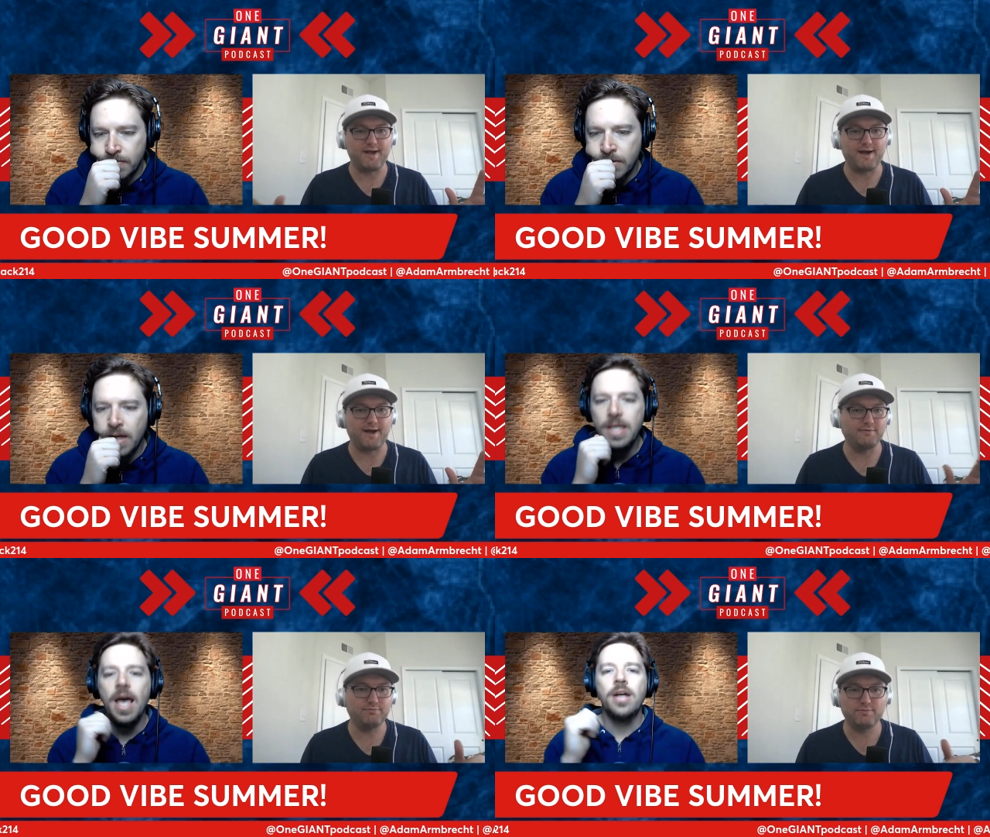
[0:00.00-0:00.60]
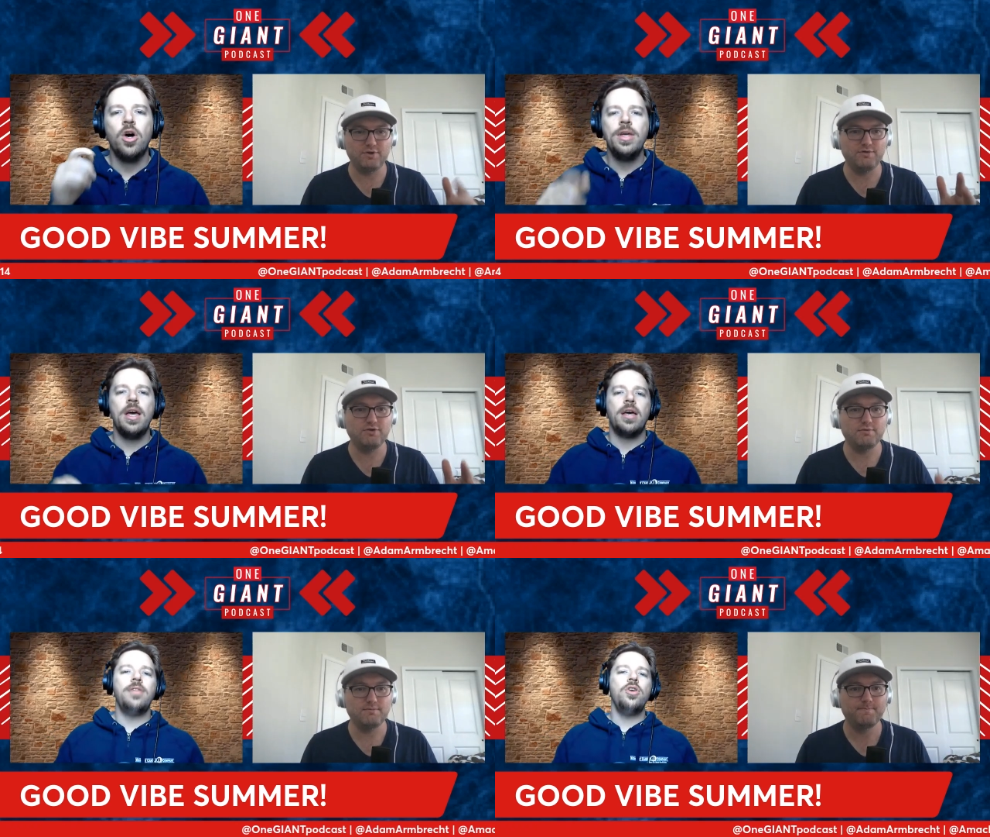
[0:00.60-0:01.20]
Speaker 1: Uh, yeah, go yeah,
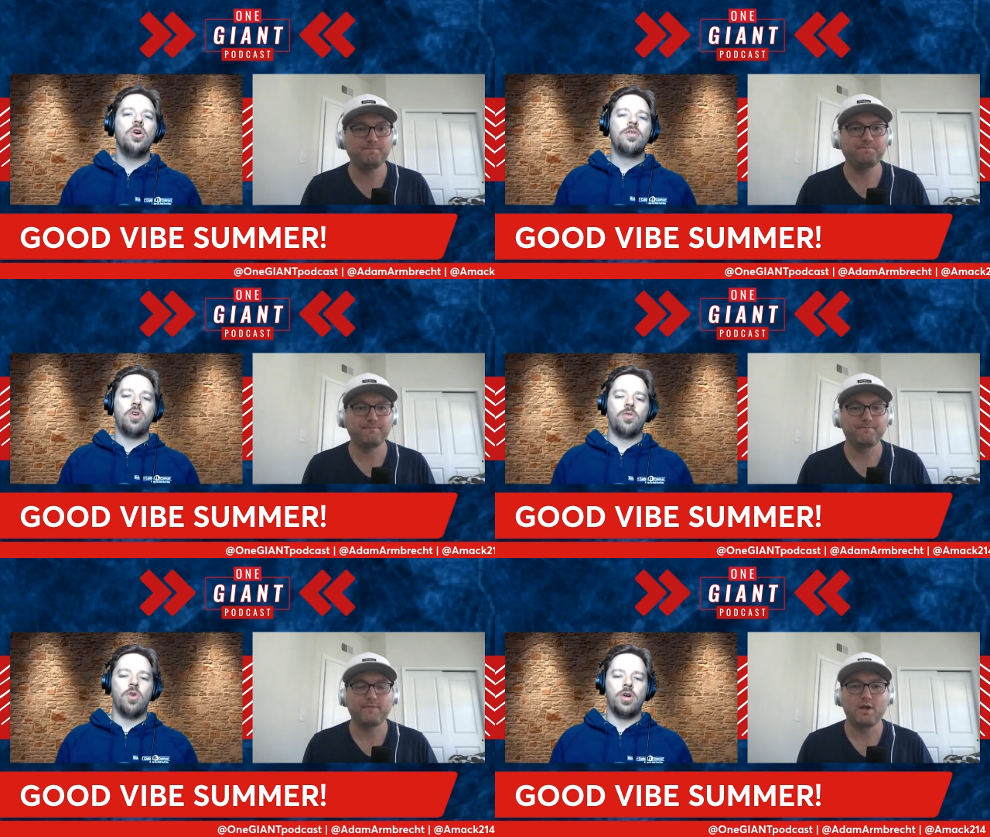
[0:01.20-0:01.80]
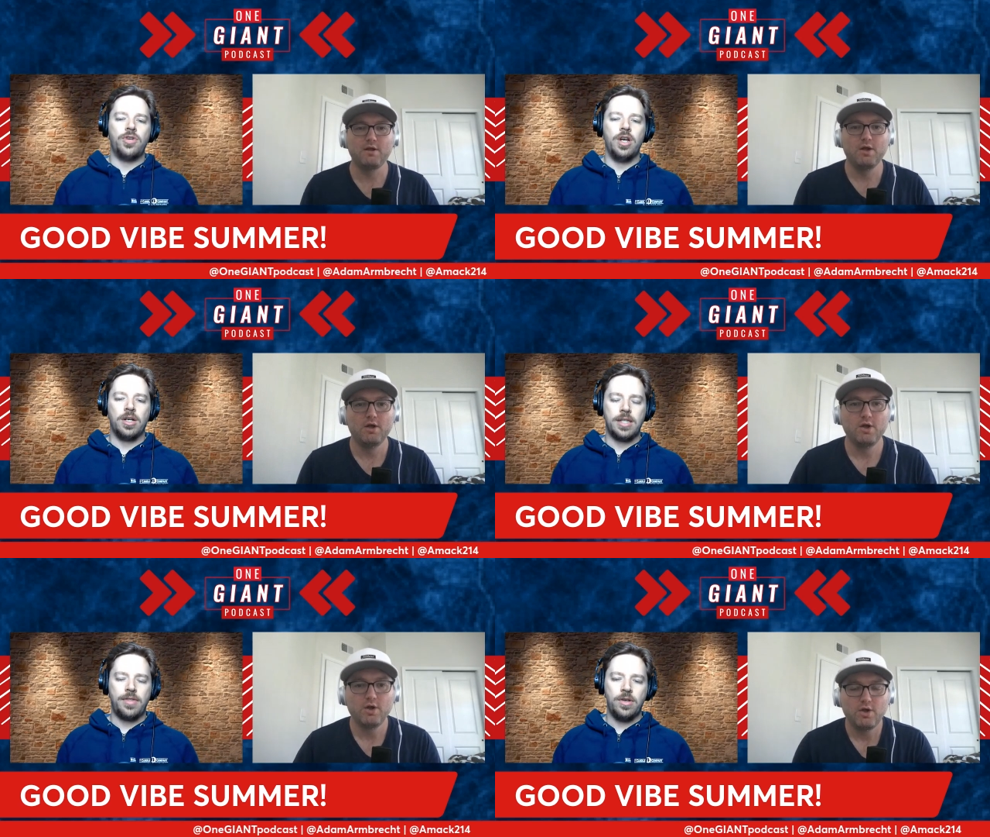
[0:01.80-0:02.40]
hit the overall roster here because
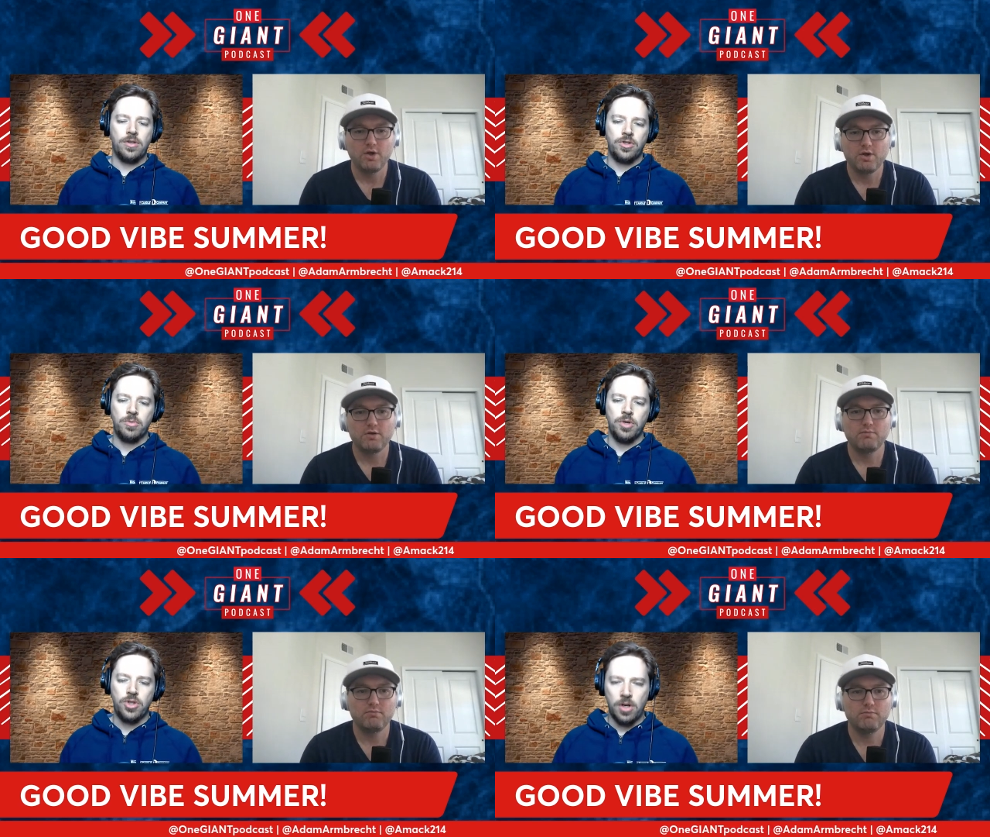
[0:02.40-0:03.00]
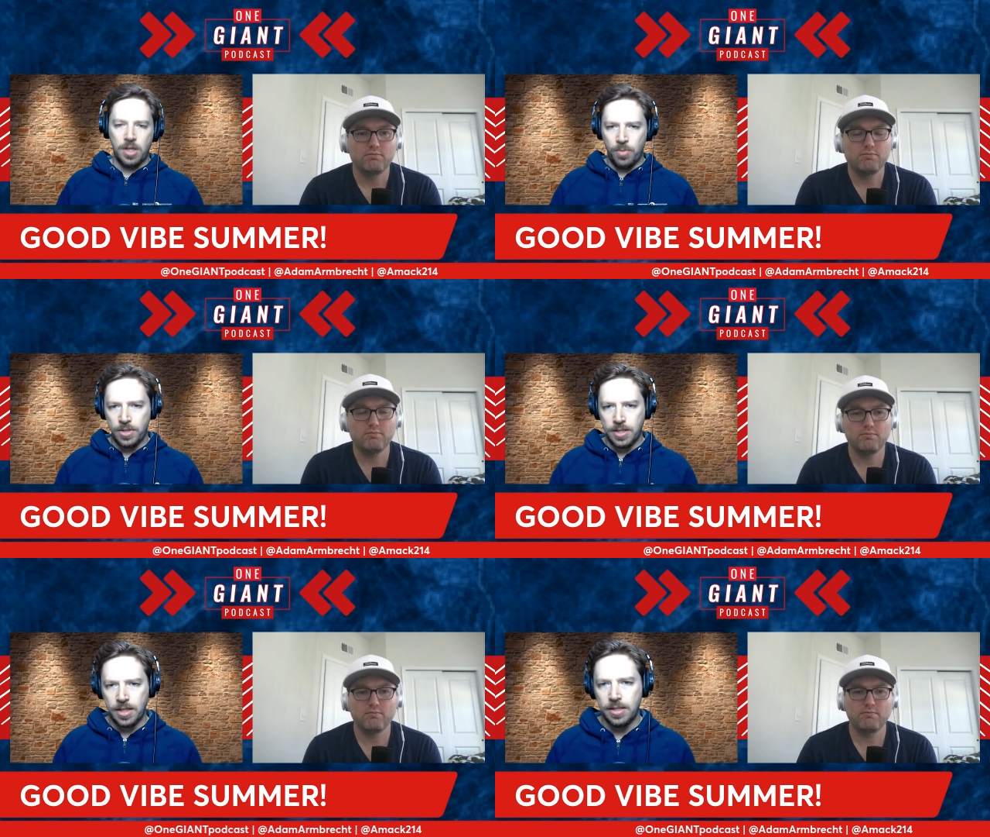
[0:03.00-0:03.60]
I think there's some good talking points
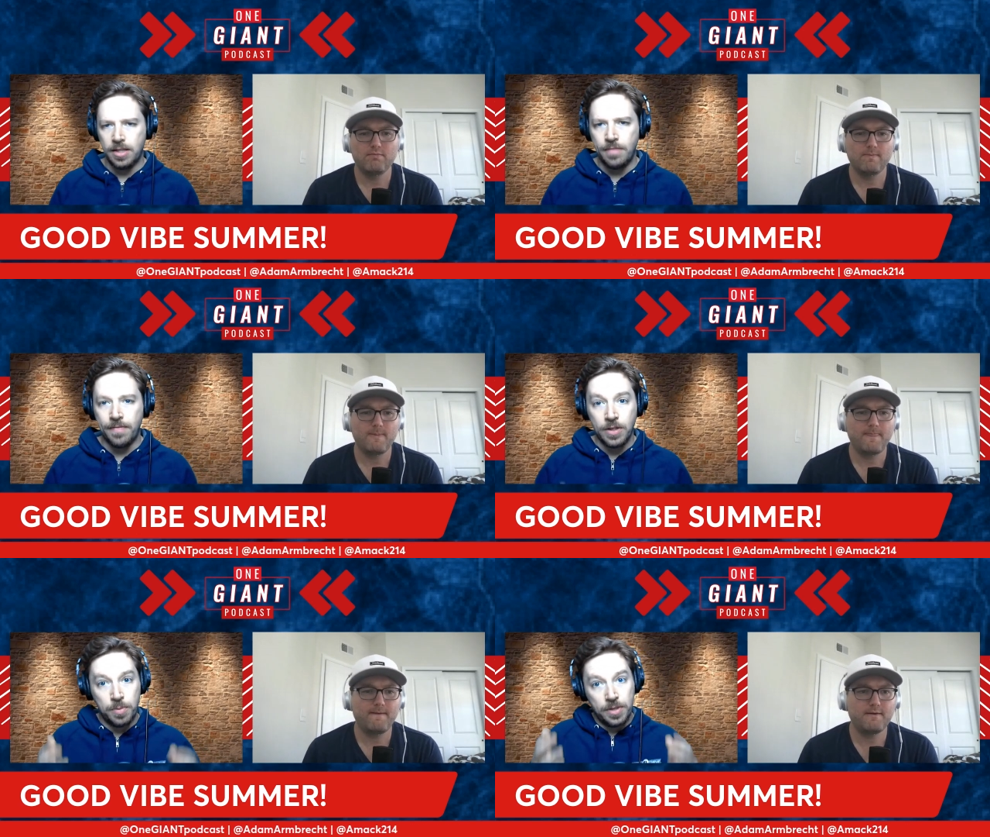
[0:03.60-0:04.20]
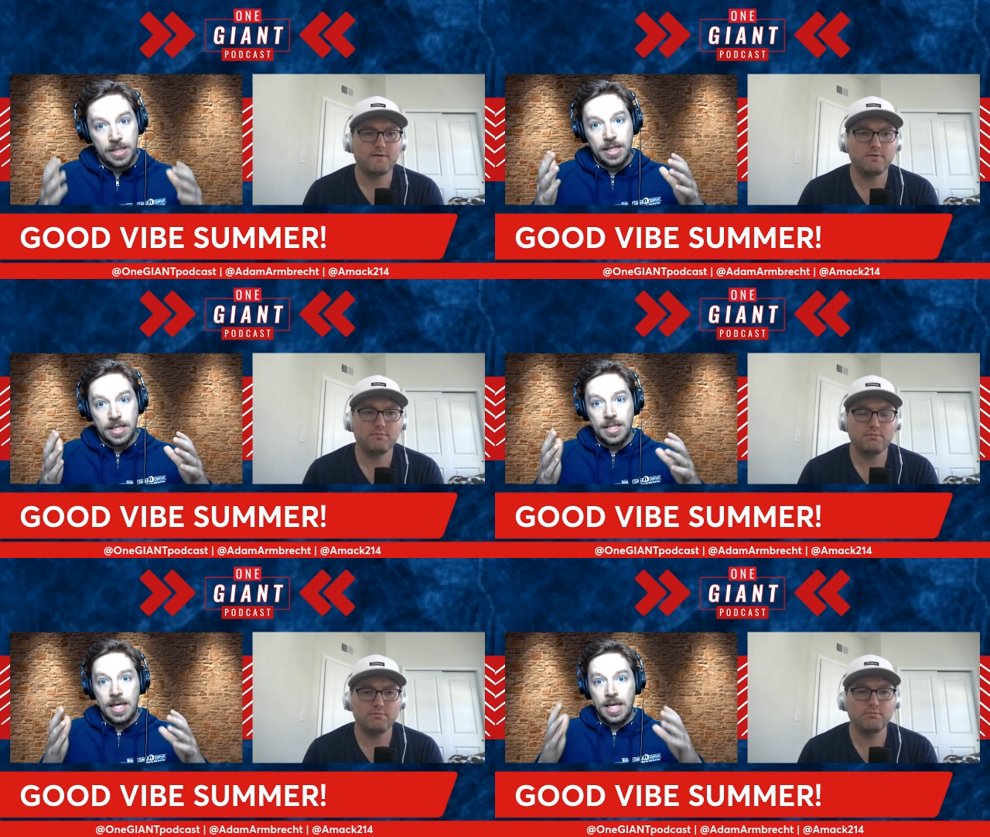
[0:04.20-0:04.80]
inside the defense. But this is
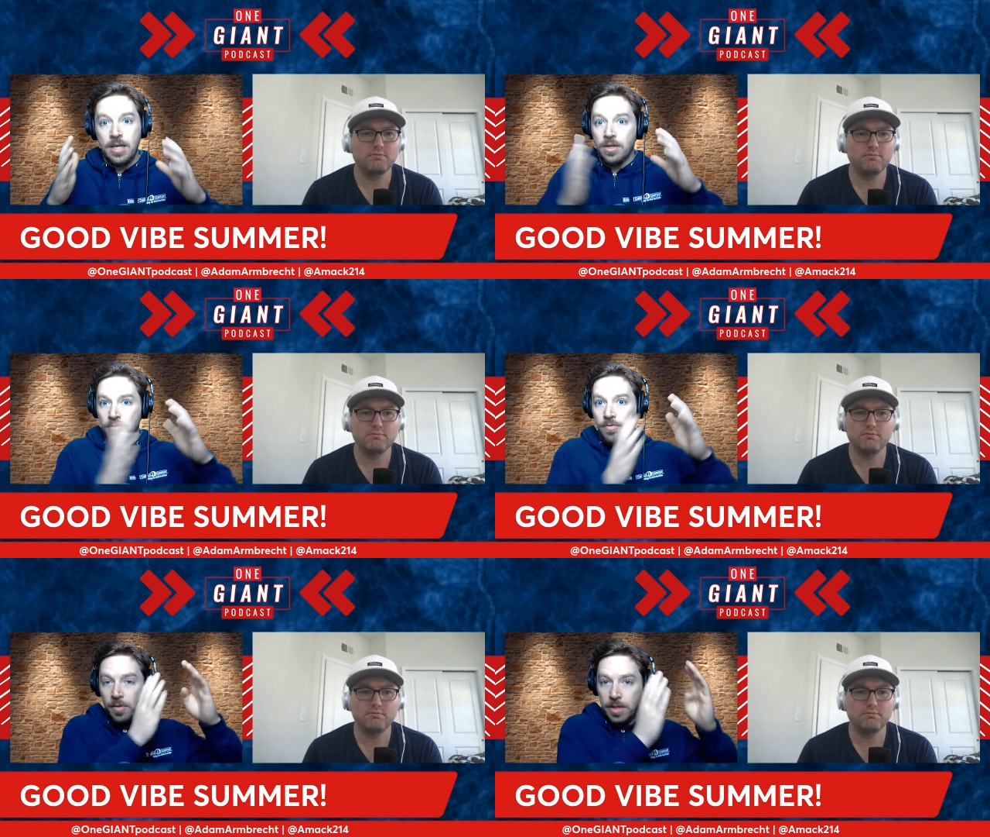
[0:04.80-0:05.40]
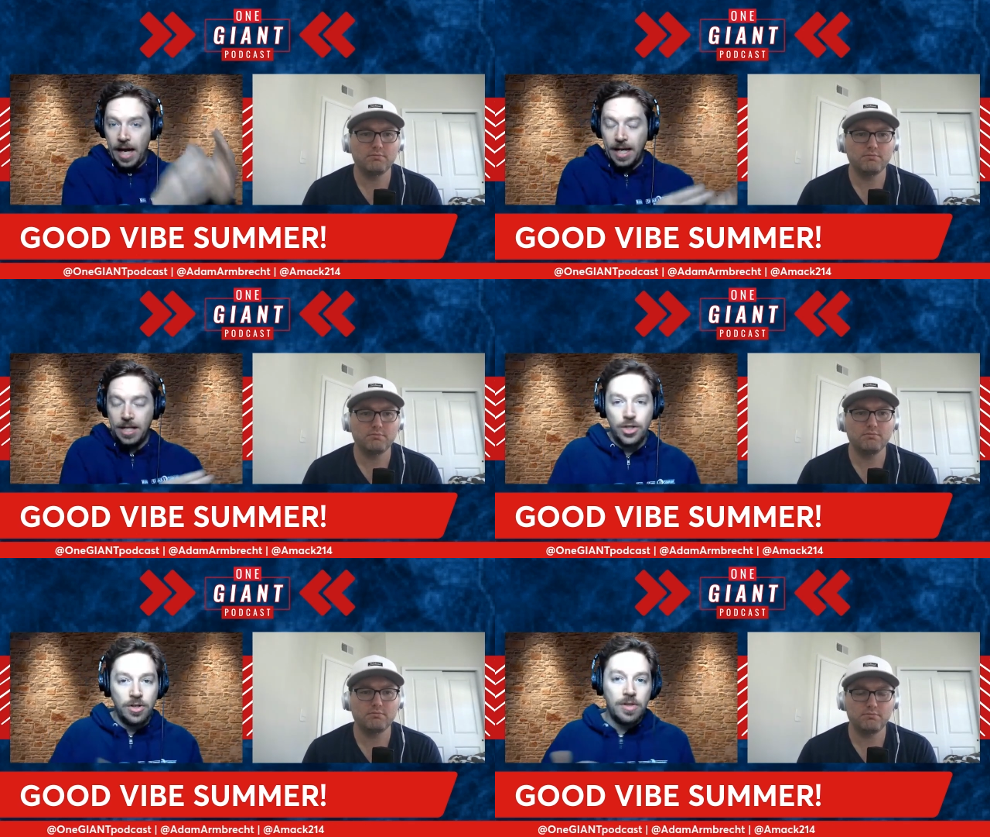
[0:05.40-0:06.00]
the from last
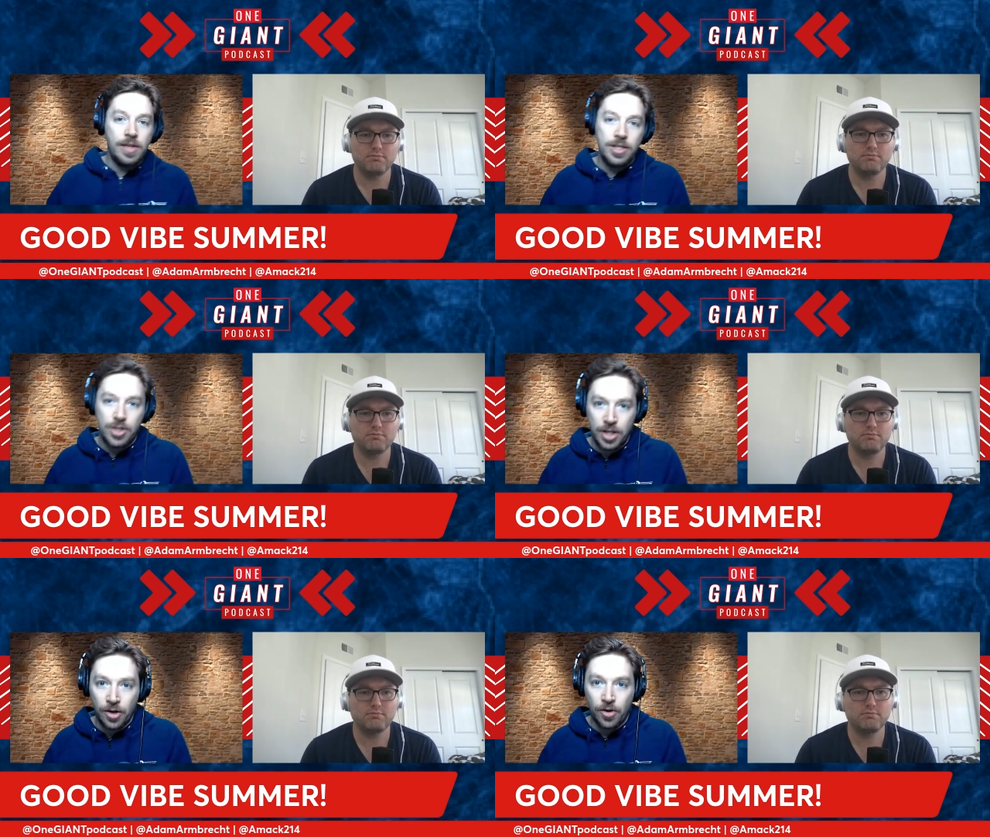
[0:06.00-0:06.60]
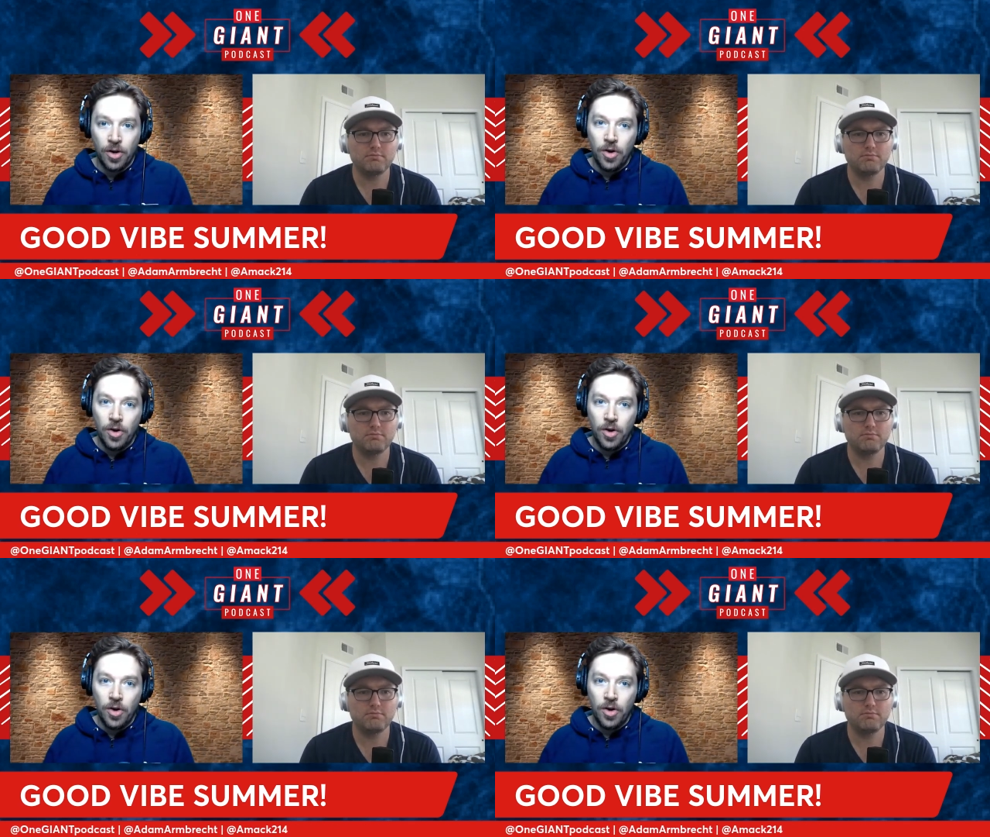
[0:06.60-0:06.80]
year to this year,